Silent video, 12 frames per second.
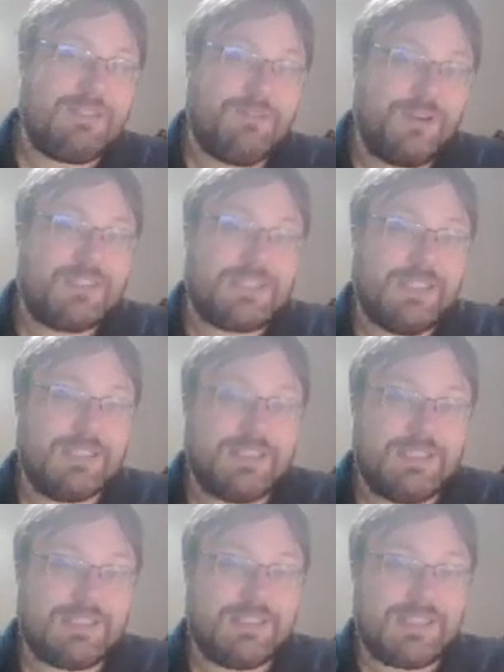and first
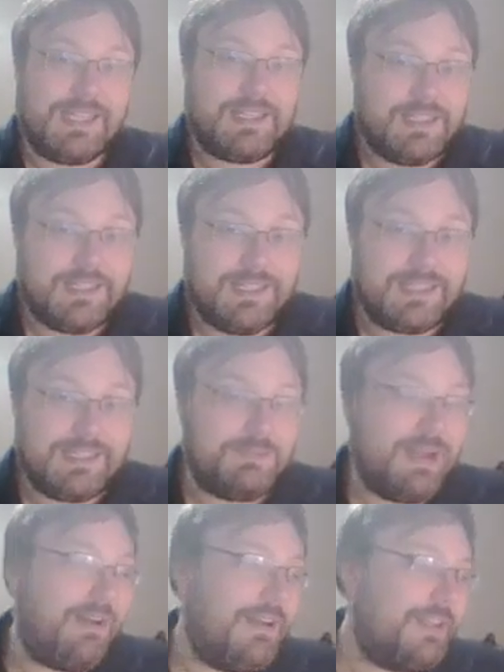cousins and second cousins
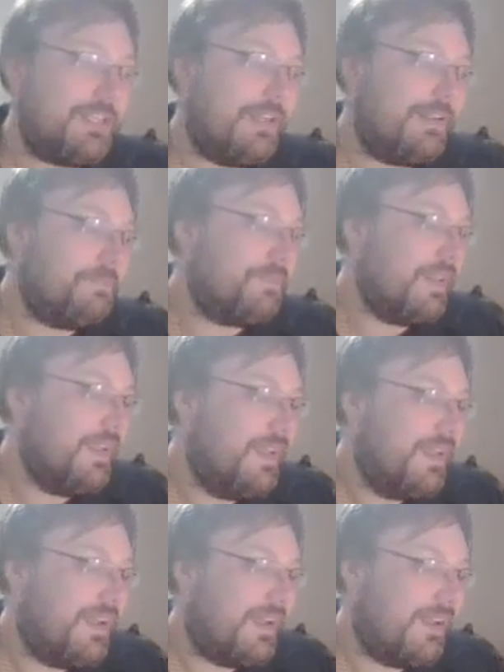married each other
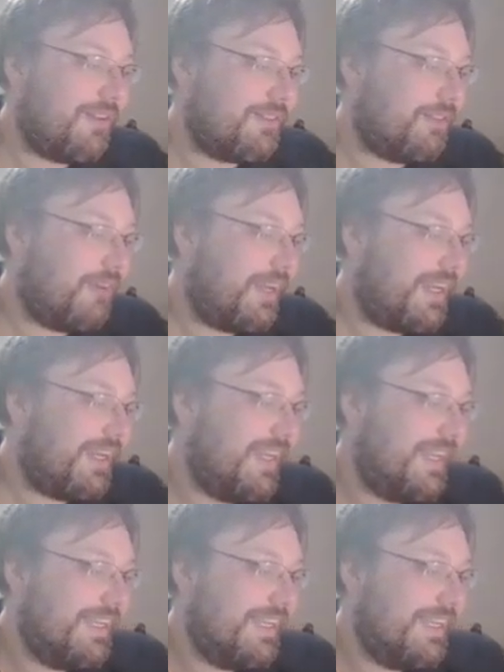along the way.